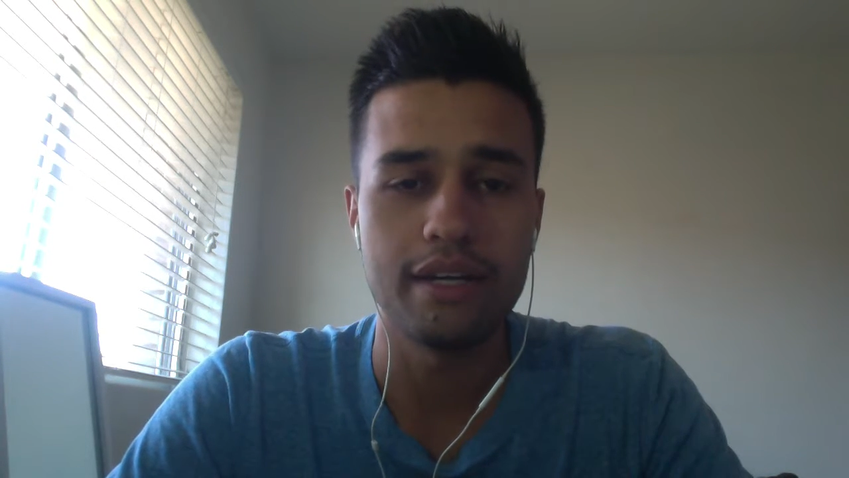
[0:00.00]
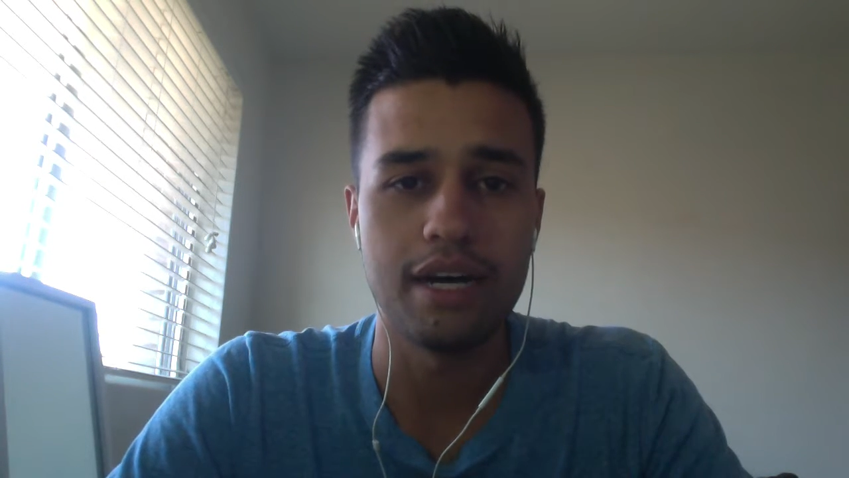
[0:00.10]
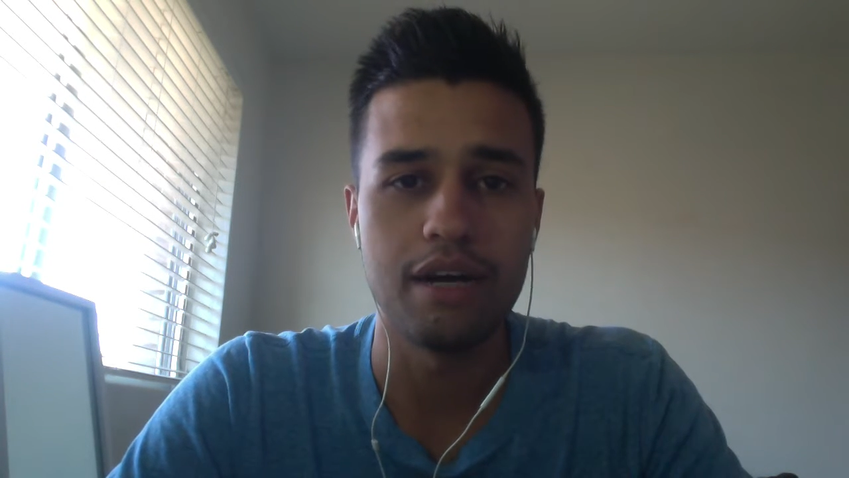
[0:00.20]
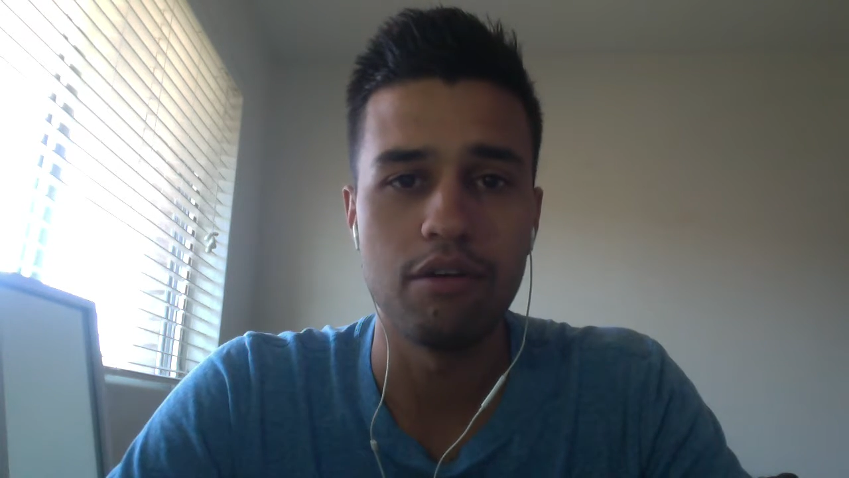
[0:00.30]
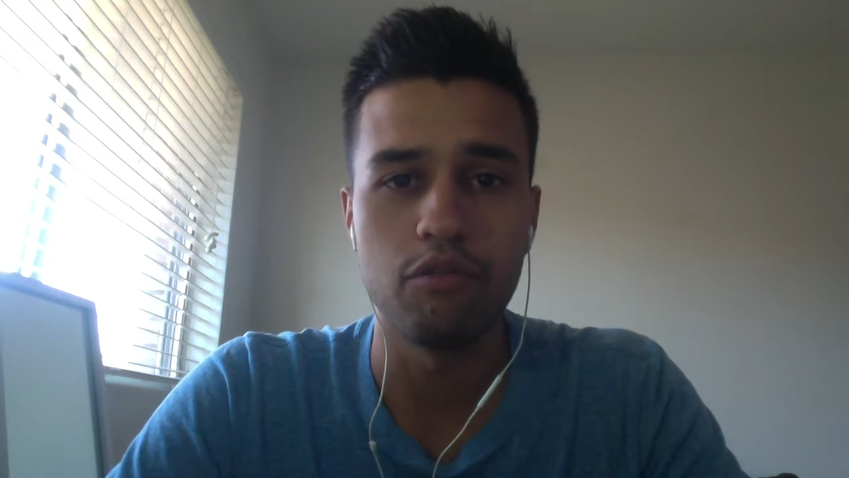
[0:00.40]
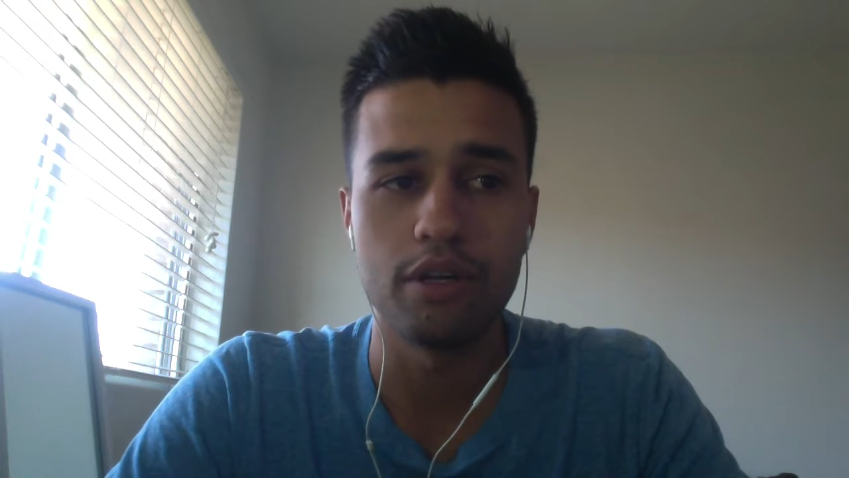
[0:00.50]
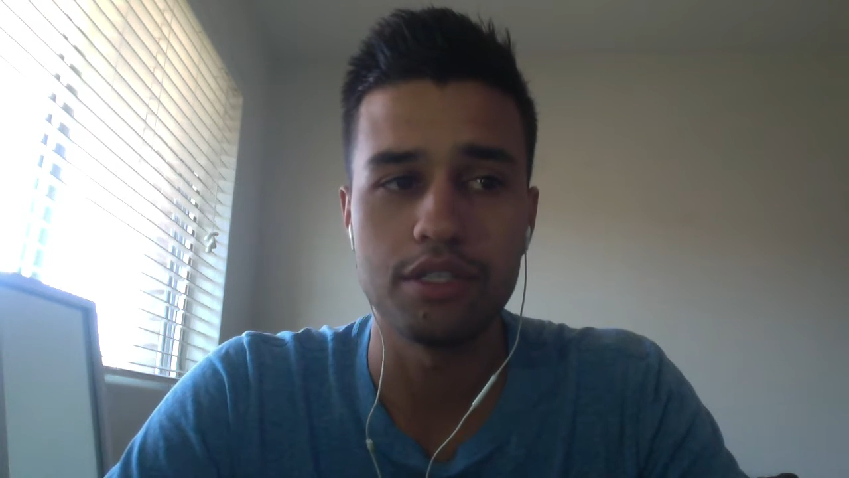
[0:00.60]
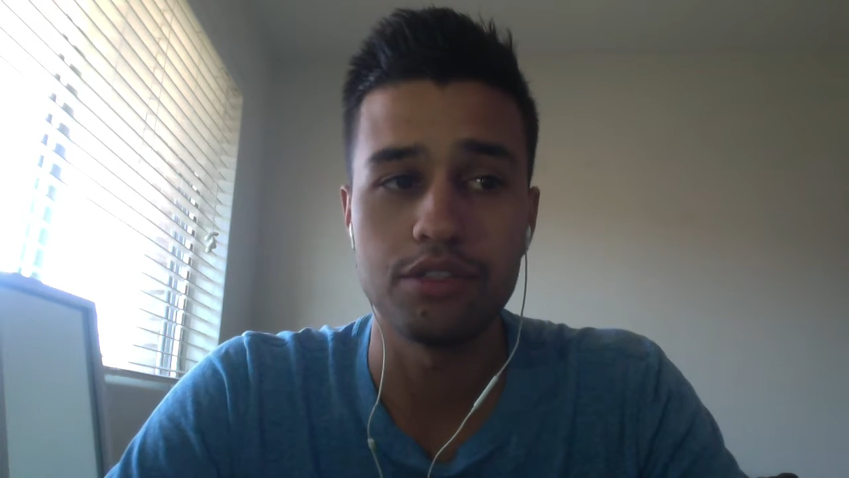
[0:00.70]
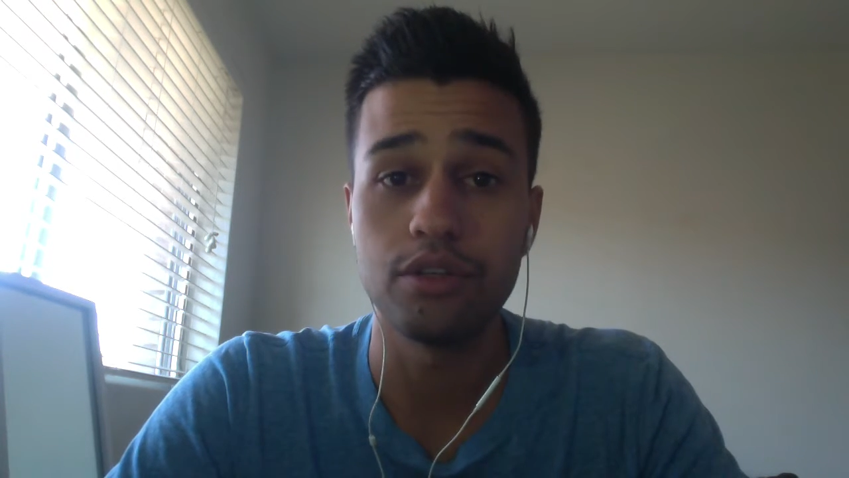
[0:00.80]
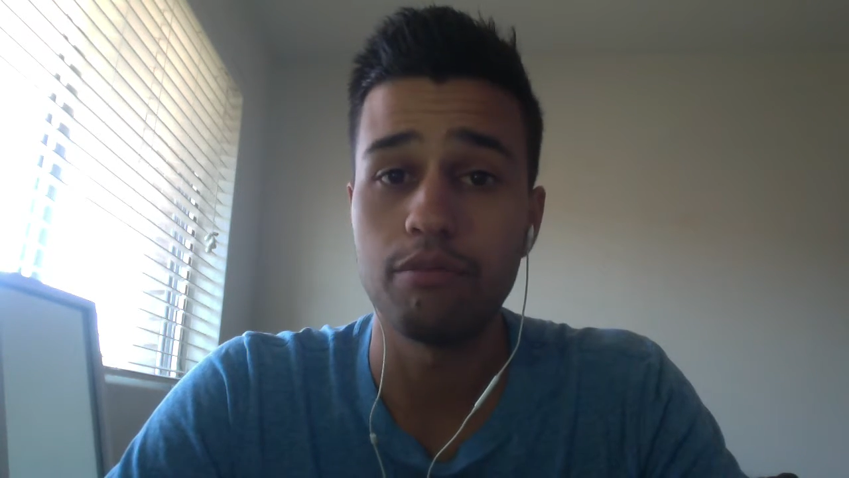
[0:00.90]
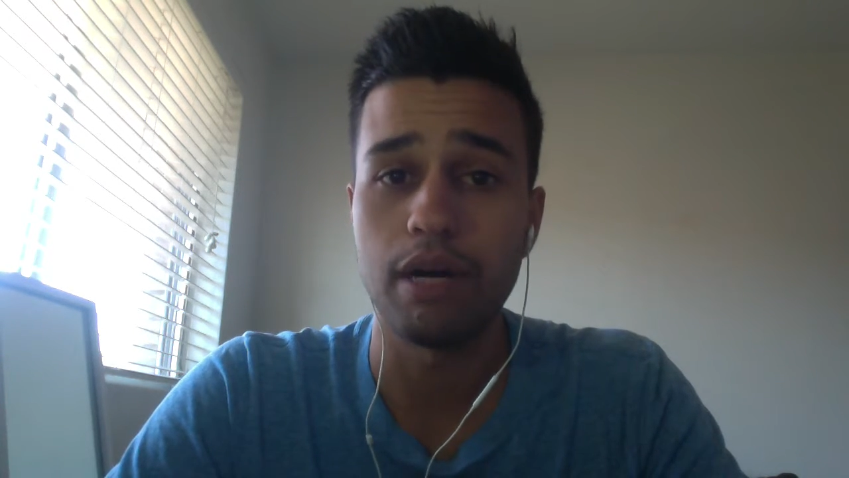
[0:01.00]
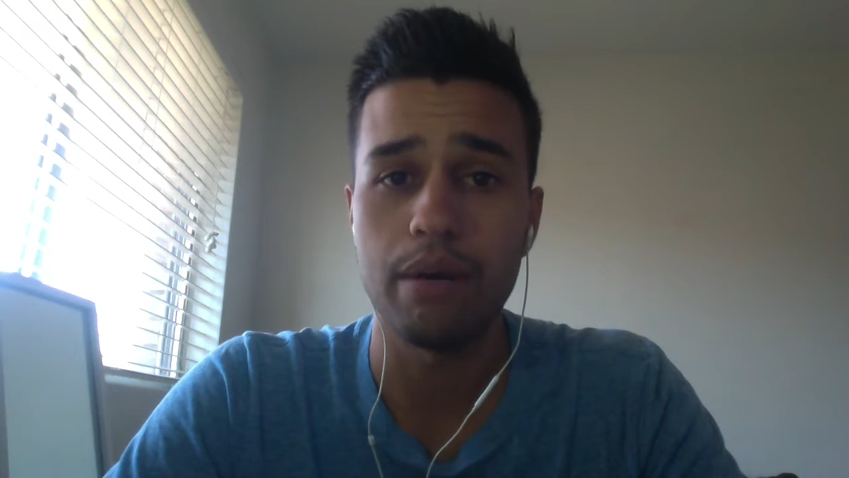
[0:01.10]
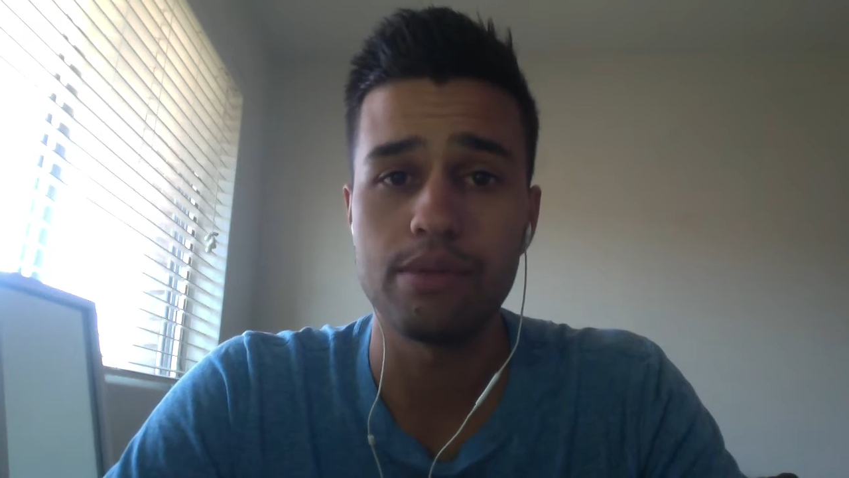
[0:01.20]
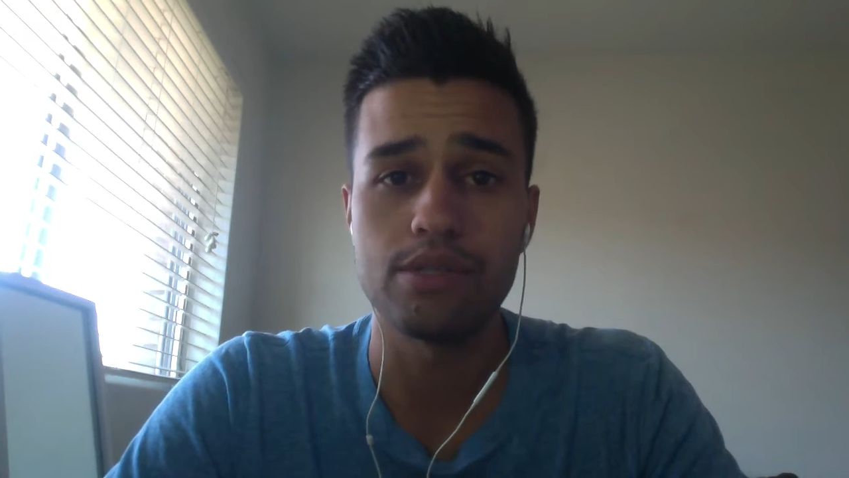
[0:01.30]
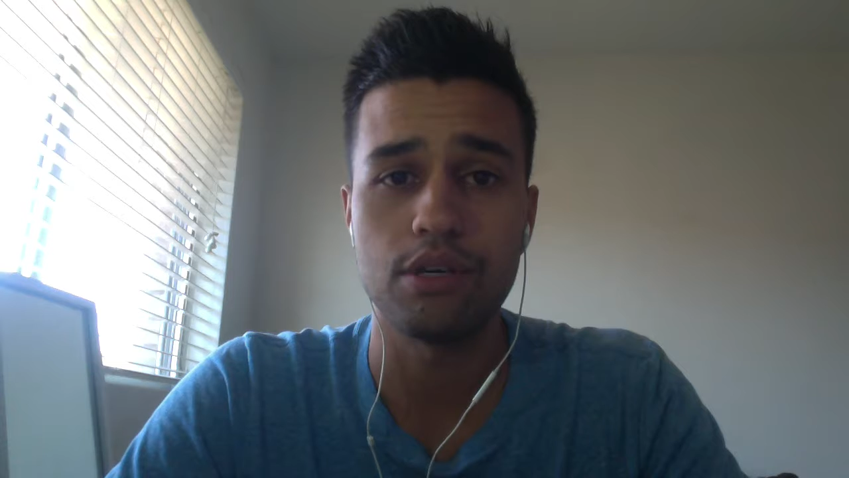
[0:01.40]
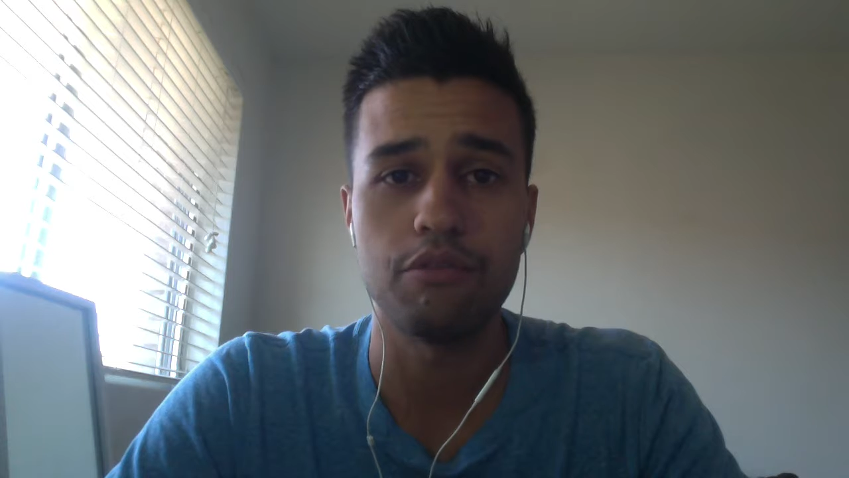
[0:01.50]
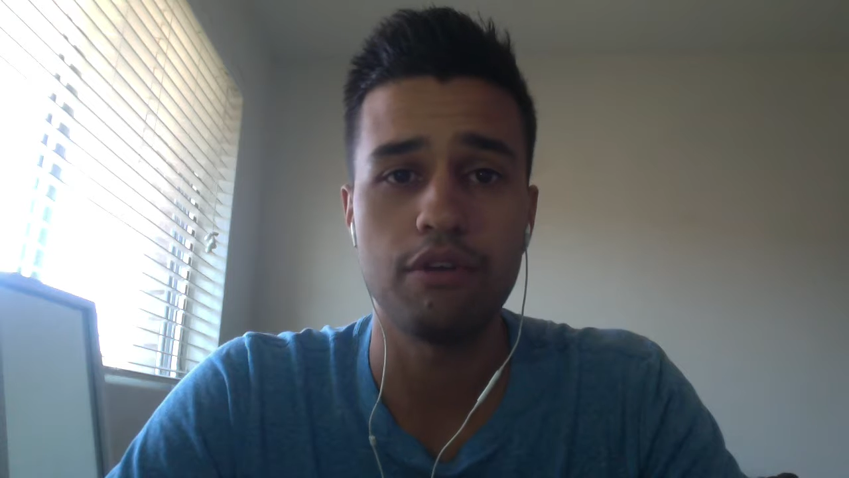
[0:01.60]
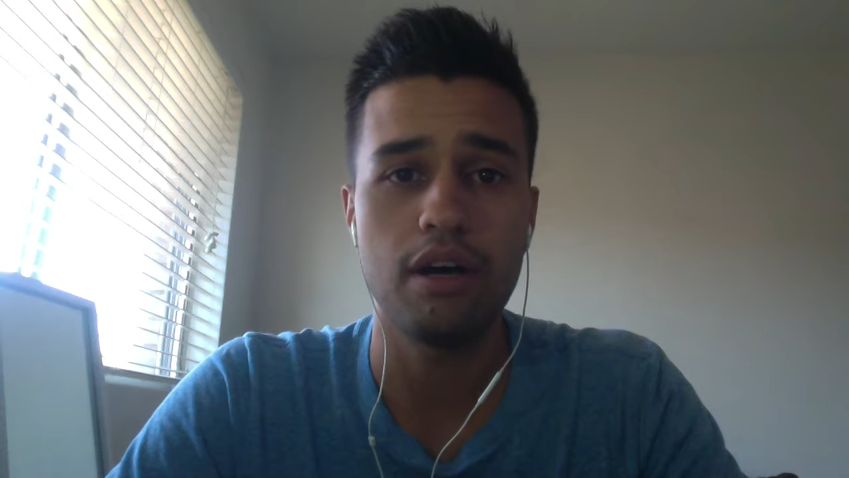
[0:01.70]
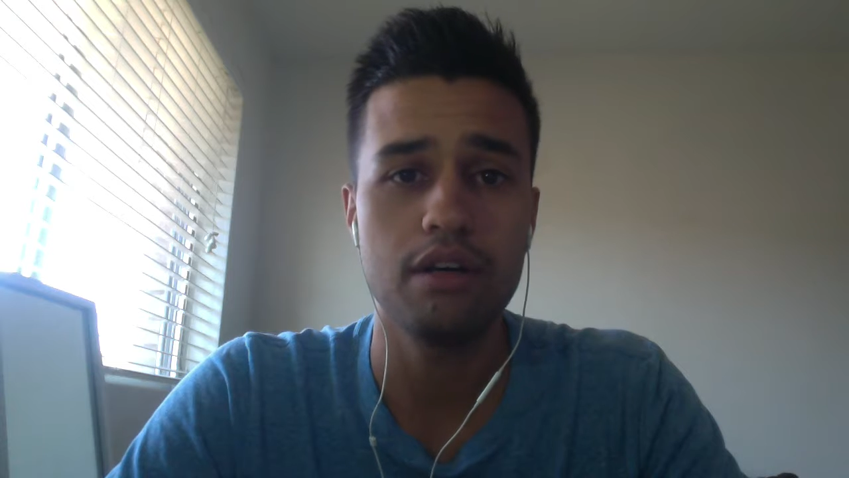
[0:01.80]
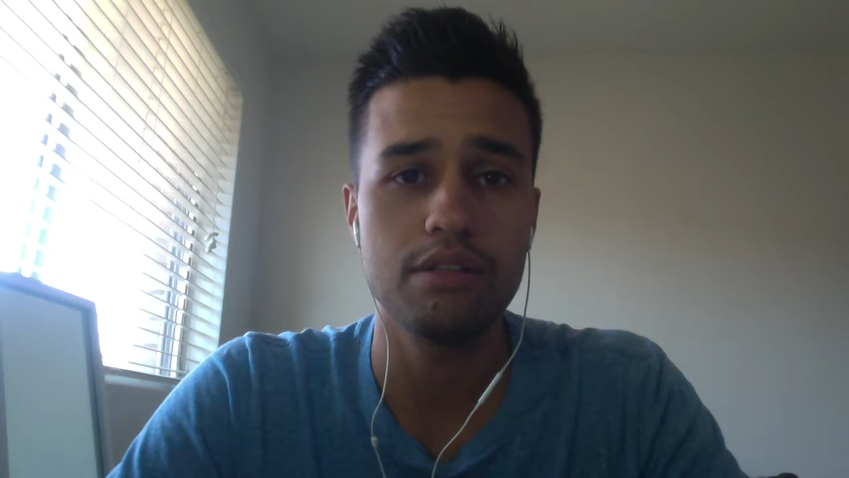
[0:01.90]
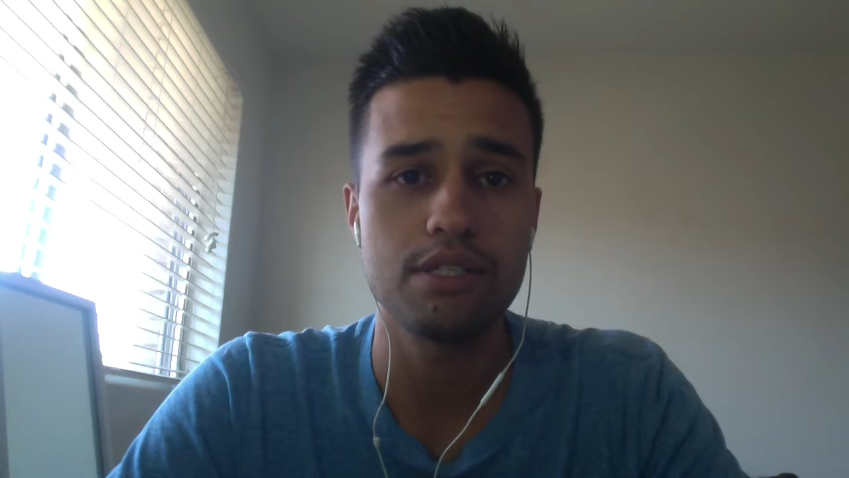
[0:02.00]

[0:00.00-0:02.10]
I've worked in 2 departments so far.